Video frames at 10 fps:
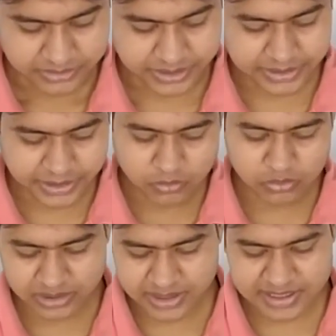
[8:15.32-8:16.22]
They grew
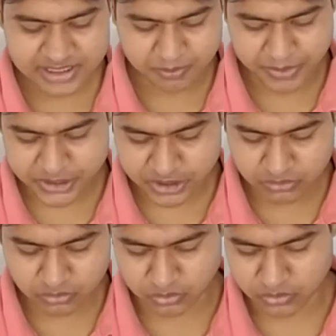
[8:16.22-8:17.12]
only in
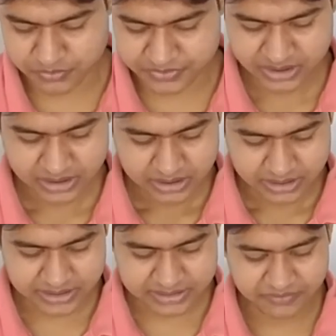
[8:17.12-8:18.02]
special groves
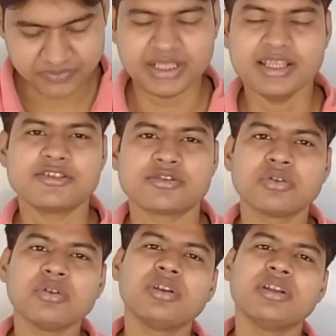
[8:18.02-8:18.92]
near the village.
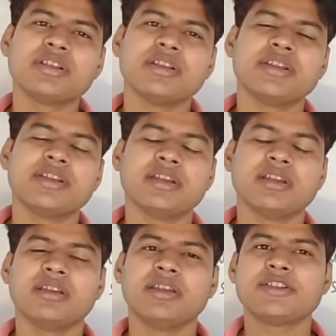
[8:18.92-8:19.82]
So
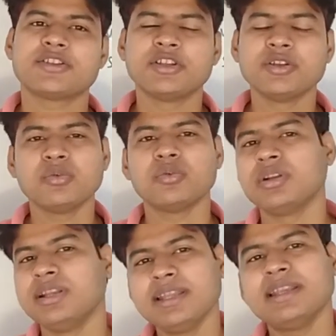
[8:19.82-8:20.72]
it grew
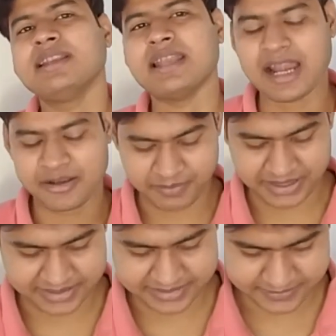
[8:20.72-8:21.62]
only in that
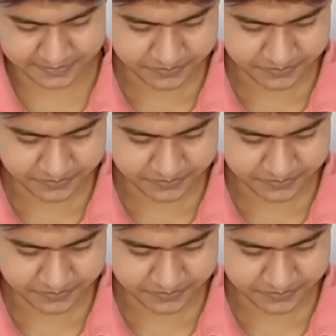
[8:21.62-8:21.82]
place.